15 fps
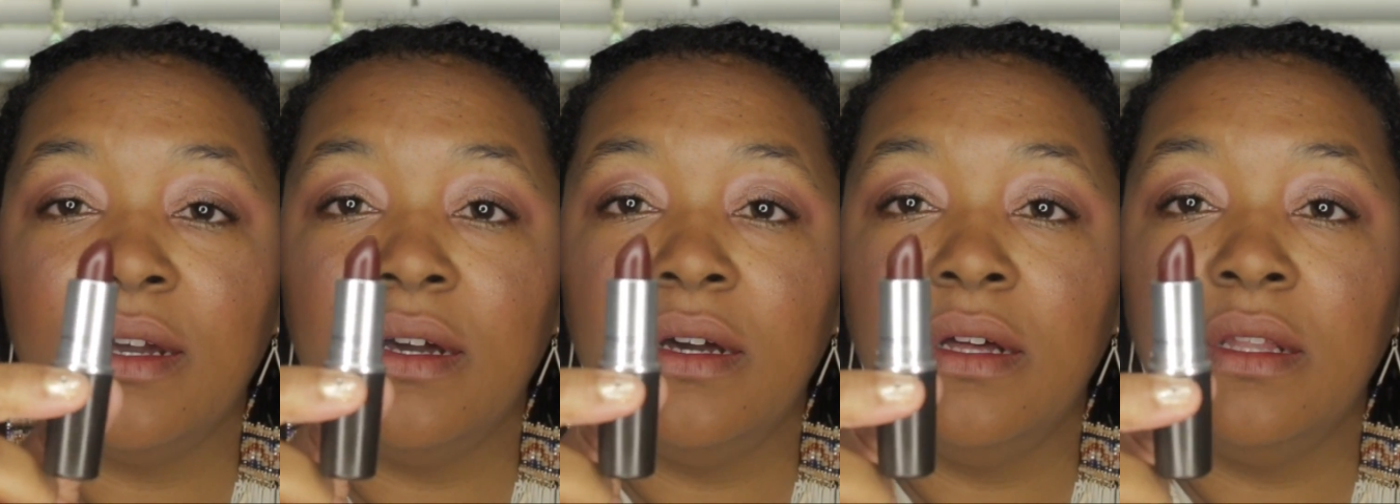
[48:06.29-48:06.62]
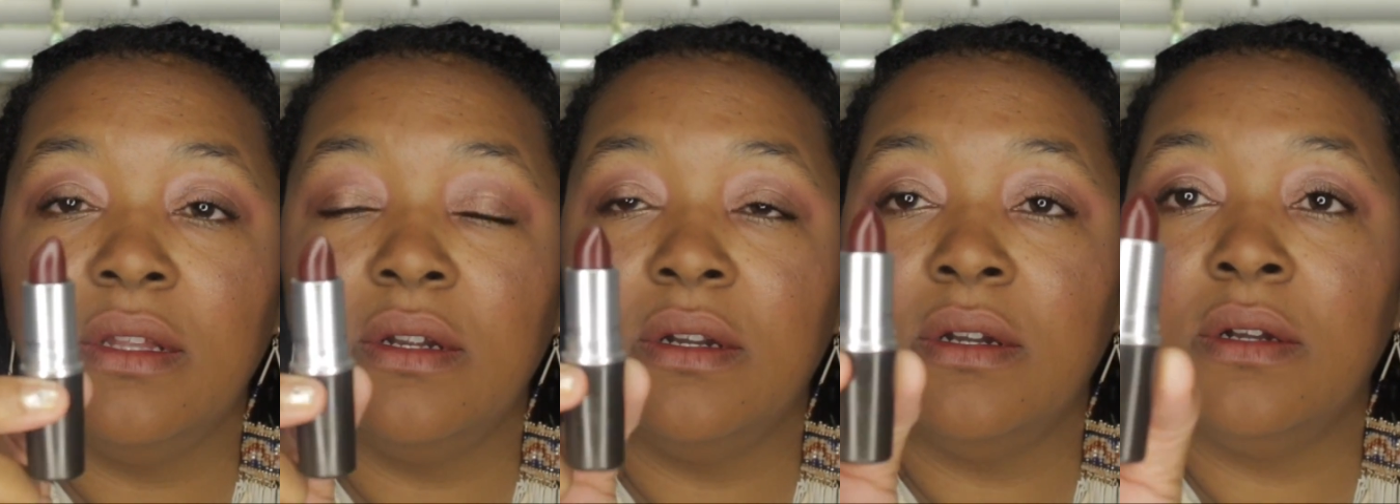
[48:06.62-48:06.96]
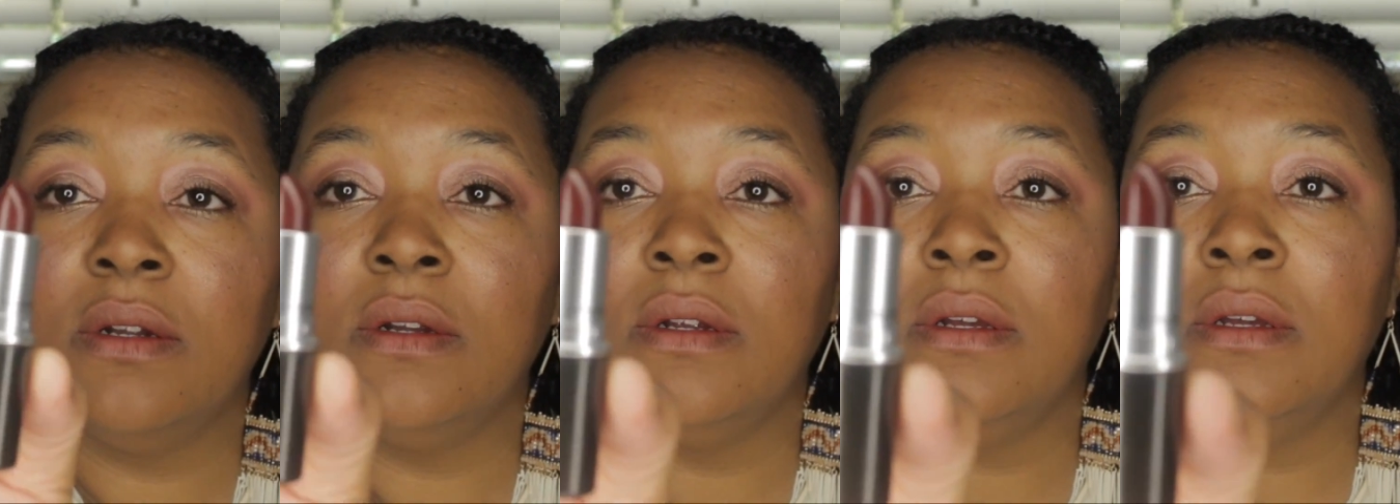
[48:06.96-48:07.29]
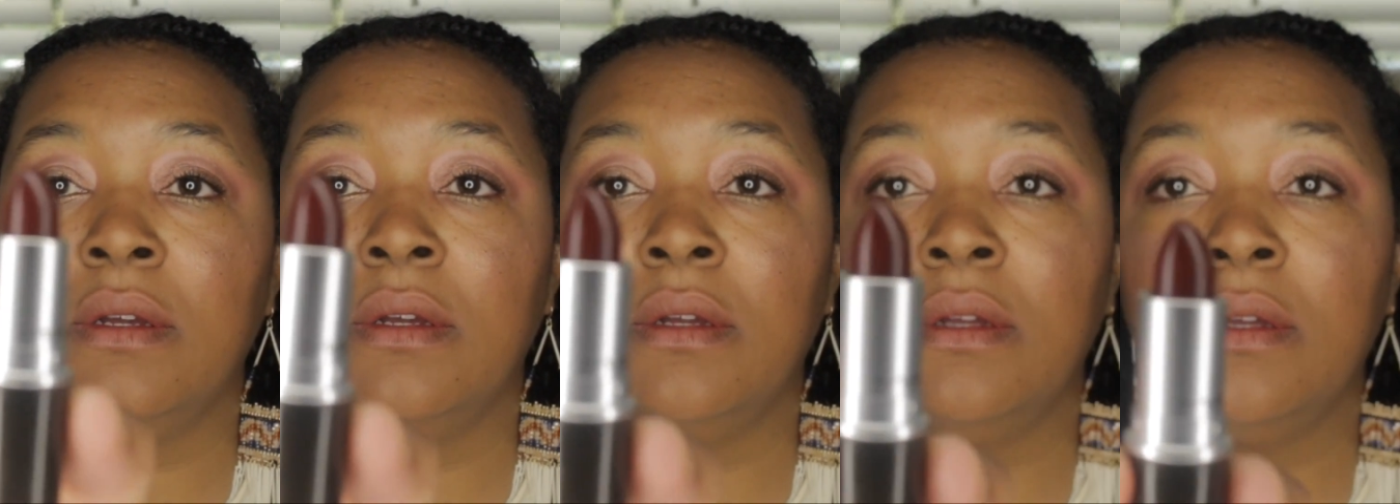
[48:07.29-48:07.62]
color.
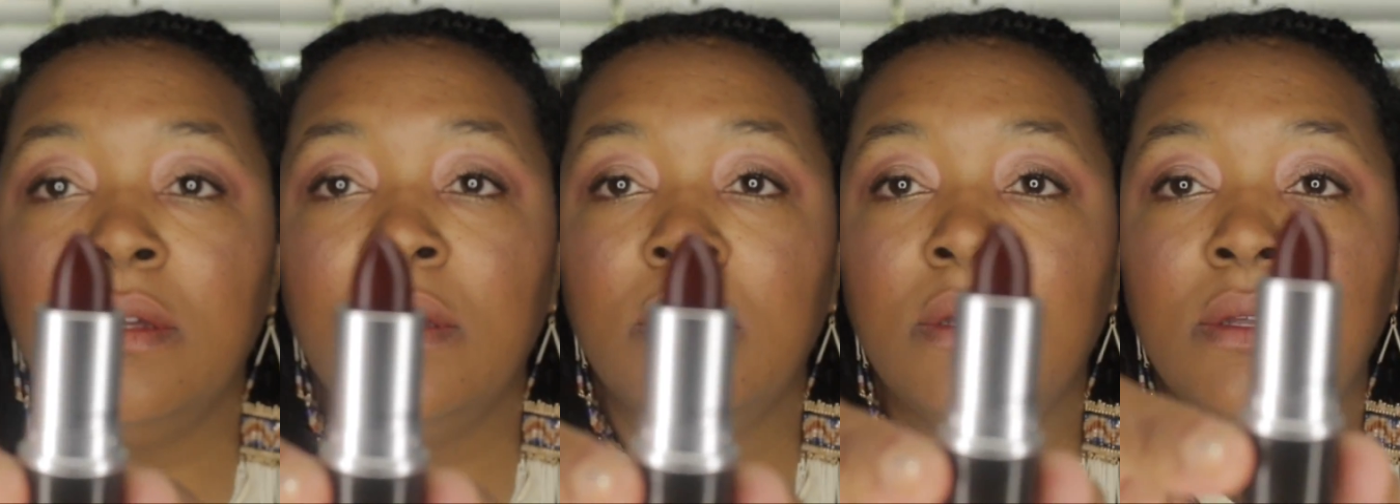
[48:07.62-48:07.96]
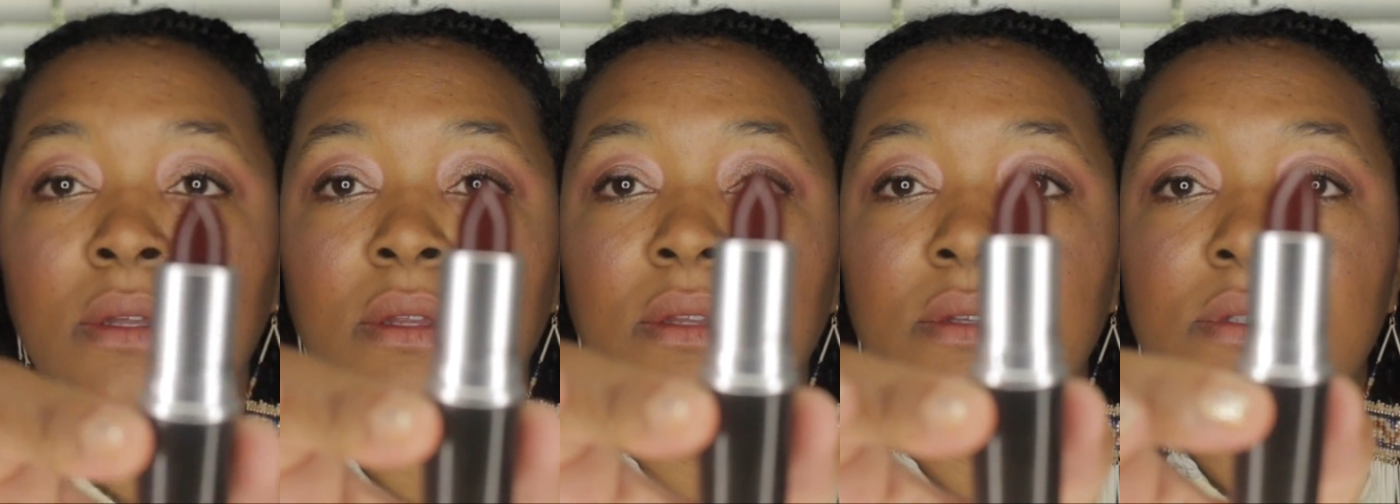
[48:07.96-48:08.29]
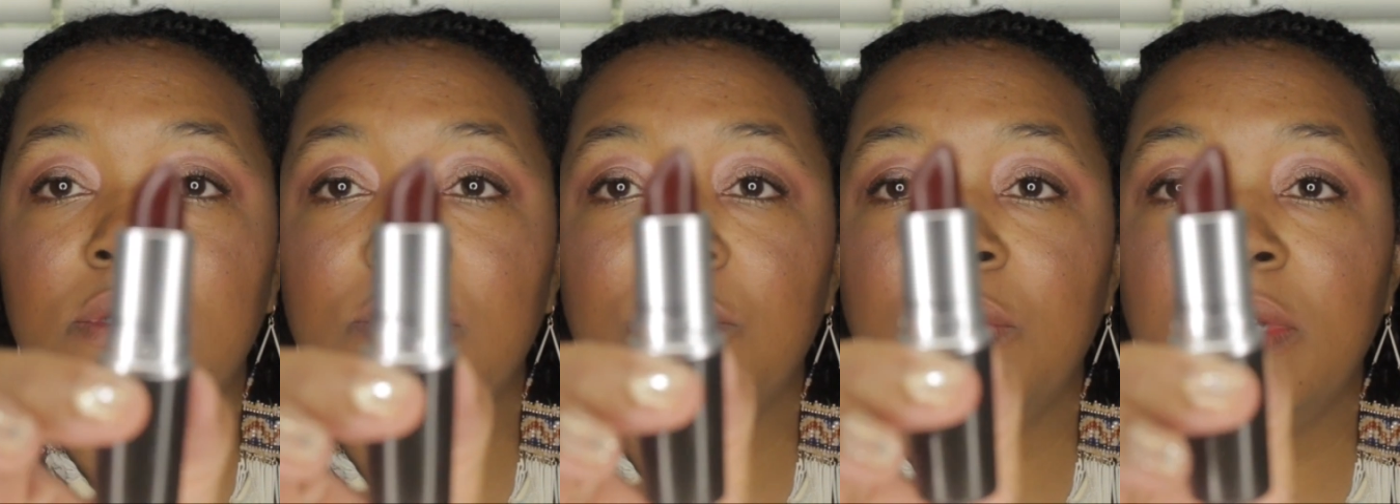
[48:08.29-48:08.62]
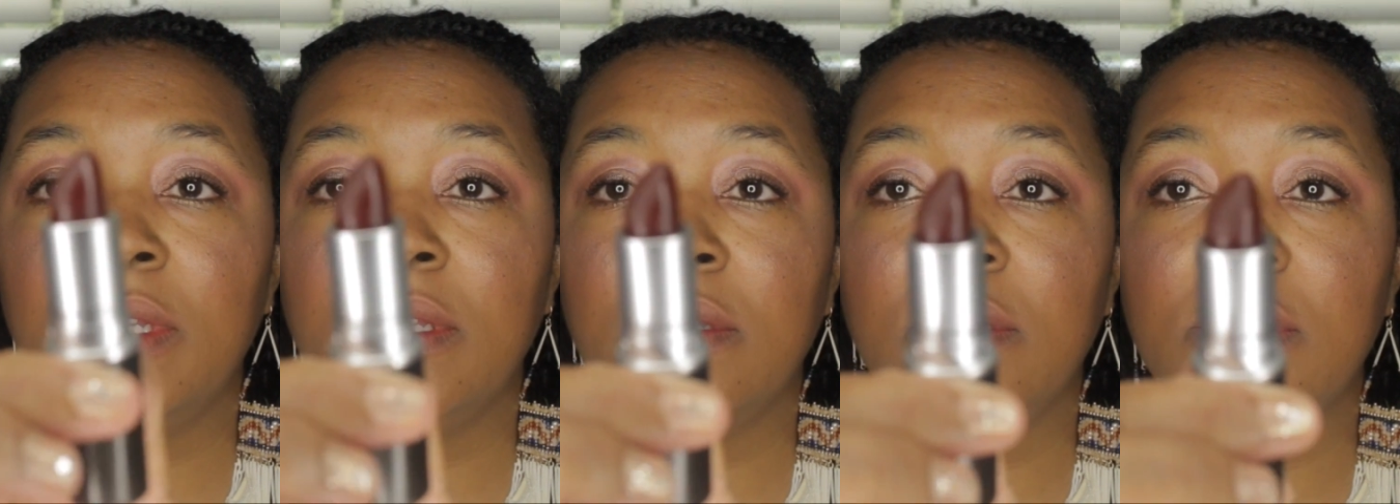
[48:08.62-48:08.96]
This is
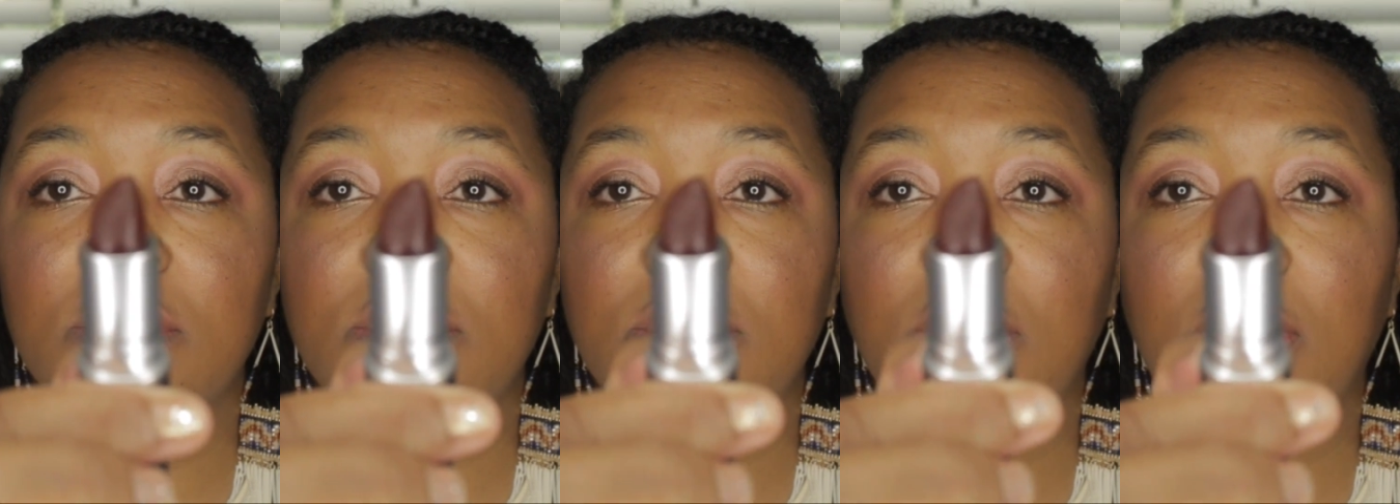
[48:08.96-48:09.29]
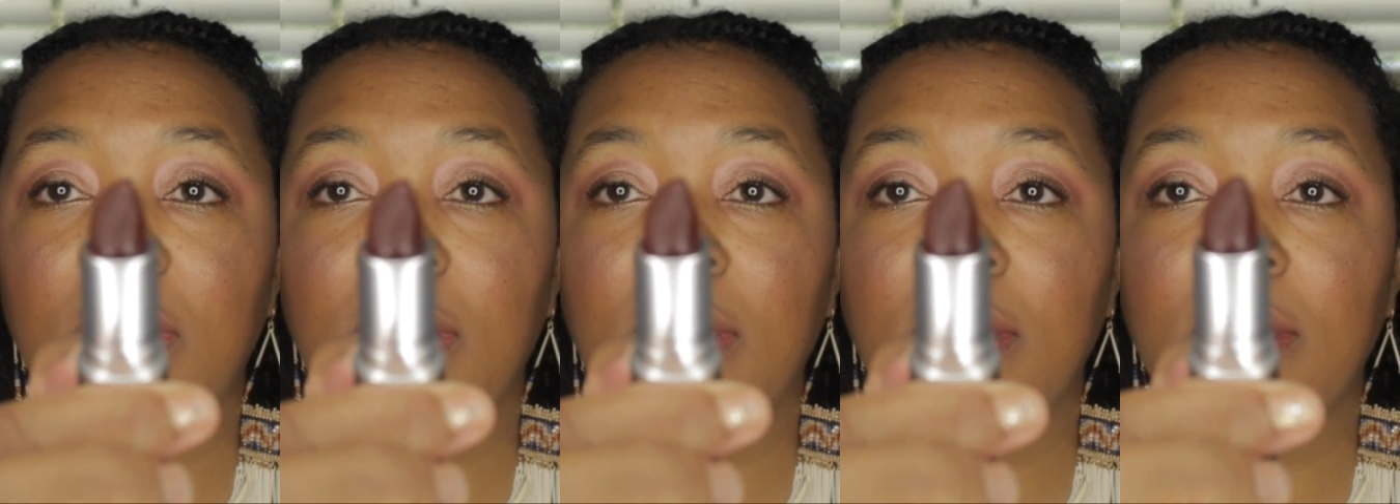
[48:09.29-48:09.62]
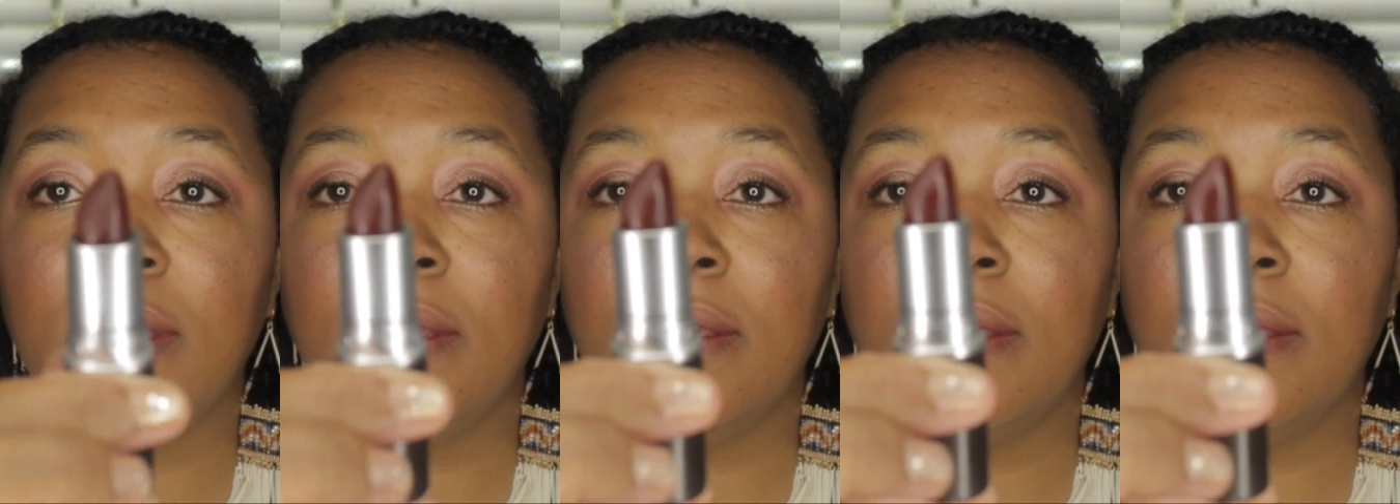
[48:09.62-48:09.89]
what it looks like.